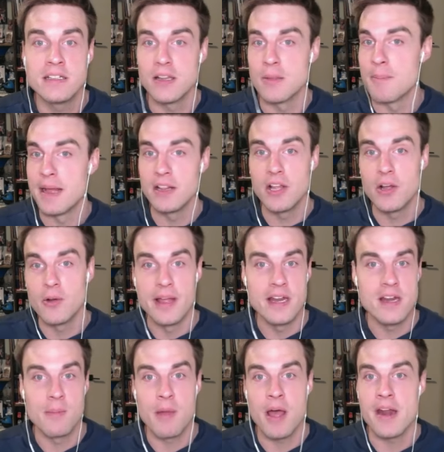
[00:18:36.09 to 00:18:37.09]
LaMelo
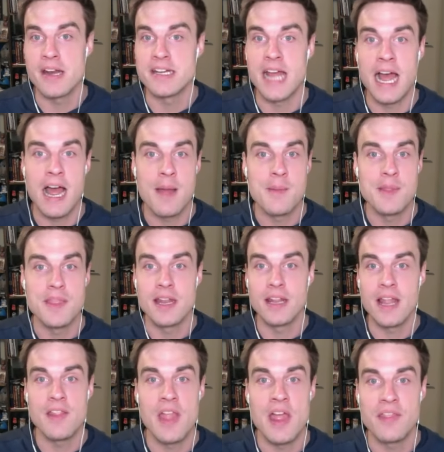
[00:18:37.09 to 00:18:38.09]
hitting him on a dime and then
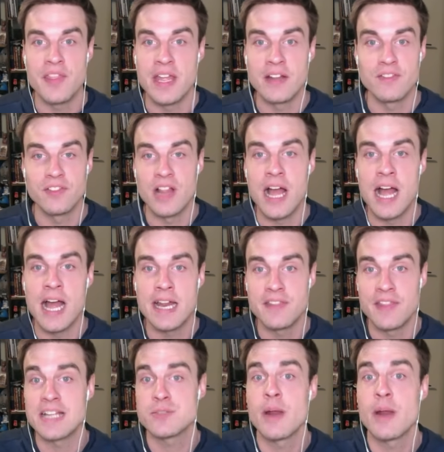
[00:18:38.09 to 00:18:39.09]
letting that thing fly.
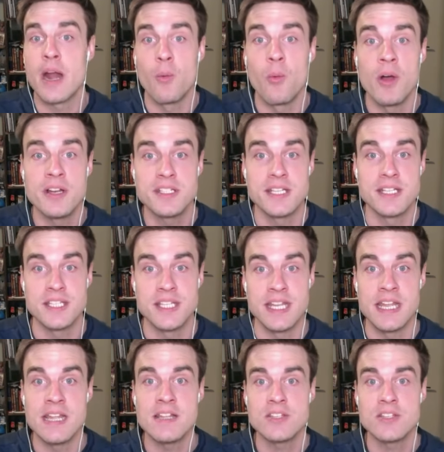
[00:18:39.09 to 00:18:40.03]
That's what I want to see.